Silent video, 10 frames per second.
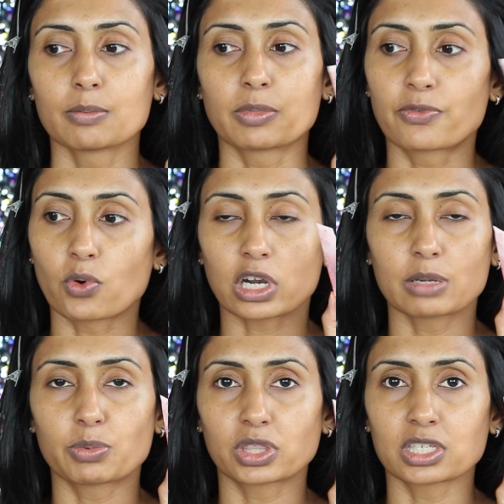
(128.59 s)
Before
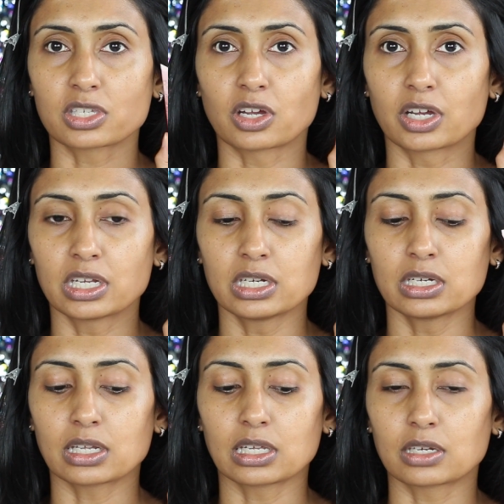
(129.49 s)
I put this on,
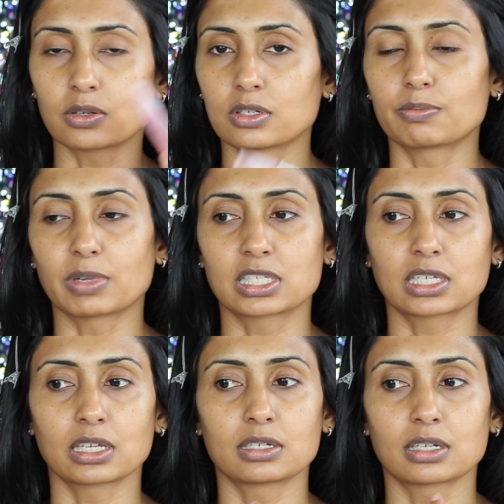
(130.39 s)
my
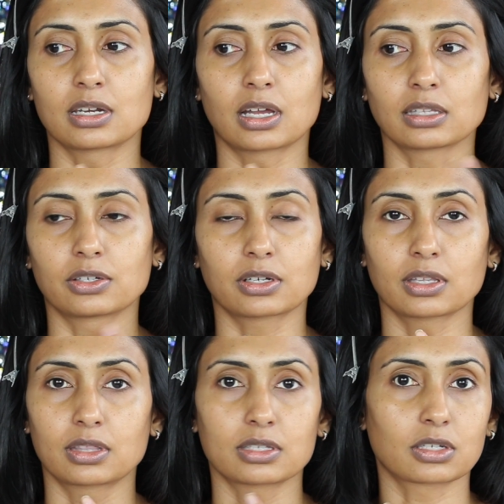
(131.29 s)
skin did not look
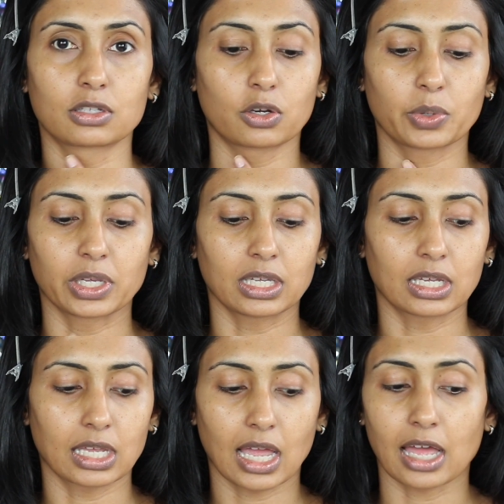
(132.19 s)
this glowy
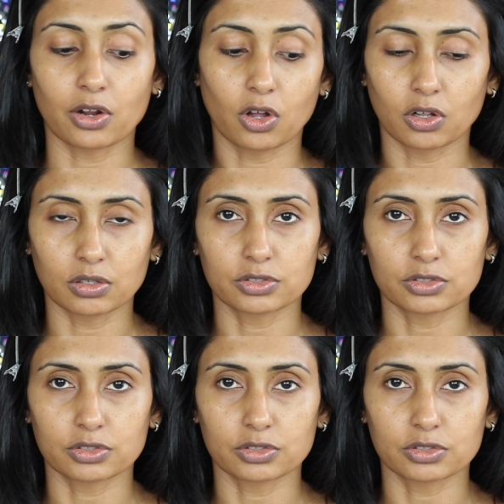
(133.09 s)
at all.